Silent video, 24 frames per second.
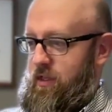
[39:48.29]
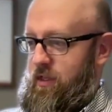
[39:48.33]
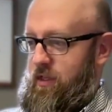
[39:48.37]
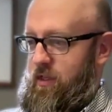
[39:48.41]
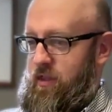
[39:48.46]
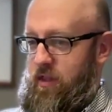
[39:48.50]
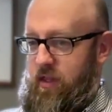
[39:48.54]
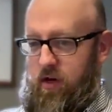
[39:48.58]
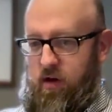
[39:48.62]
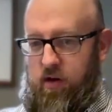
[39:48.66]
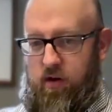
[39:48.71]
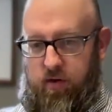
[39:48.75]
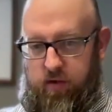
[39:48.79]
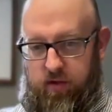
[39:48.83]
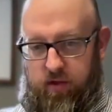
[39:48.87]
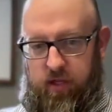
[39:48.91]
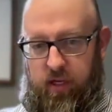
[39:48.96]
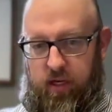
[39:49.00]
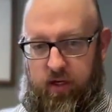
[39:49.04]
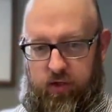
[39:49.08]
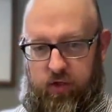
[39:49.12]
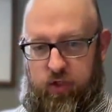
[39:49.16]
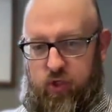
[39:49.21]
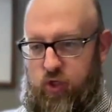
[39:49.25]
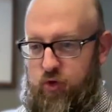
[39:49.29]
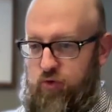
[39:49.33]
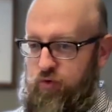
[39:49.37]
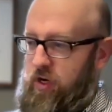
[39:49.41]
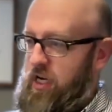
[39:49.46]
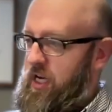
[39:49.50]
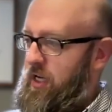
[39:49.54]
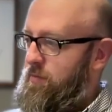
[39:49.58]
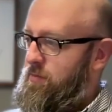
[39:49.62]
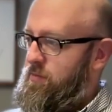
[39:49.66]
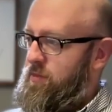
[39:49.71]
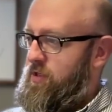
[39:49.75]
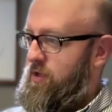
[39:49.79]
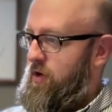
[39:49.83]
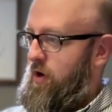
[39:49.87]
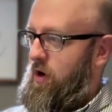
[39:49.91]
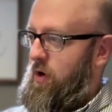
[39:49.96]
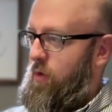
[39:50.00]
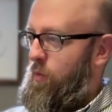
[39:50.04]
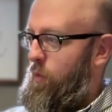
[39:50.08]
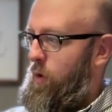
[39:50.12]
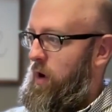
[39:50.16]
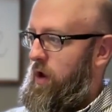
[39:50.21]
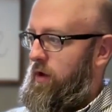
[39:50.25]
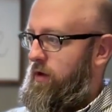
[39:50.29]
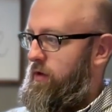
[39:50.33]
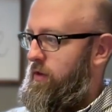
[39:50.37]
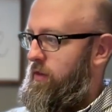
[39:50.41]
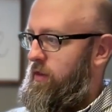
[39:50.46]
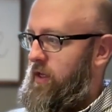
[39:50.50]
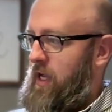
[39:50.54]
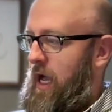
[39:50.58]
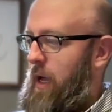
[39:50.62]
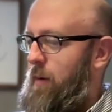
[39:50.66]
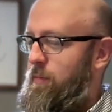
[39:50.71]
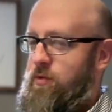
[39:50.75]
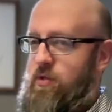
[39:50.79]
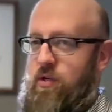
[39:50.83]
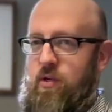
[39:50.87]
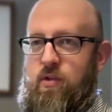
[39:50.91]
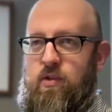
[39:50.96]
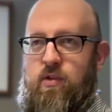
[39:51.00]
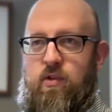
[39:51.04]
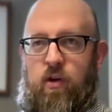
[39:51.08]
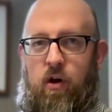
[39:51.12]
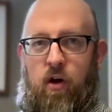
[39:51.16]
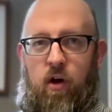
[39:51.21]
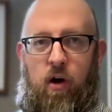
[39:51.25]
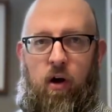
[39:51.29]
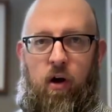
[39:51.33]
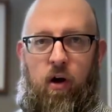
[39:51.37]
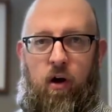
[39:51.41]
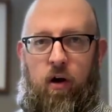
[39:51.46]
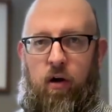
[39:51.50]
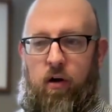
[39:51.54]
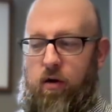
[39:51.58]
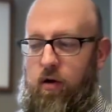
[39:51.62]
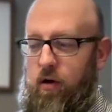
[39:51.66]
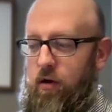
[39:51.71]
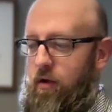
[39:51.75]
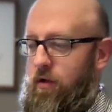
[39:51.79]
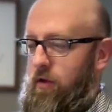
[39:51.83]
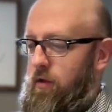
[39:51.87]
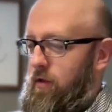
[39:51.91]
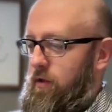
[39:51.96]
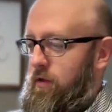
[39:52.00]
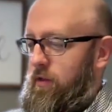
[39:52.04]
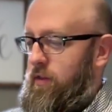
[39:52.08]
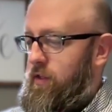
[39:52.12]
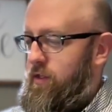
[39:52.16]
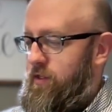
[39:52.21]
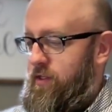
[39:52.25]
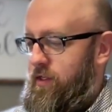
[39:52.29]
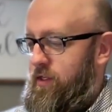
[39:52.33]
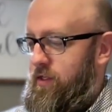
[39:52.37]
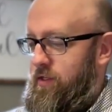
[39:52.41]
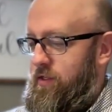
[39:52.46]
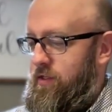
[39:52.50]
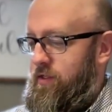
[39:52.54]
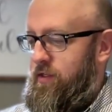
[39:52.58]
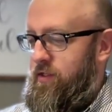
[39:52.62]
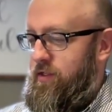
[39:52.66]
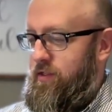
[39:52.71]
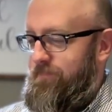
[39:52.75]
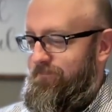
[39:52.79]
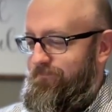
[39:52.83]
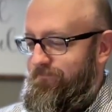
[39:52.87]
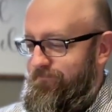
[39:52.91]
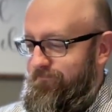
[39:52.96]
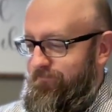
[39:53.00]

there the extremes are what the options are. This is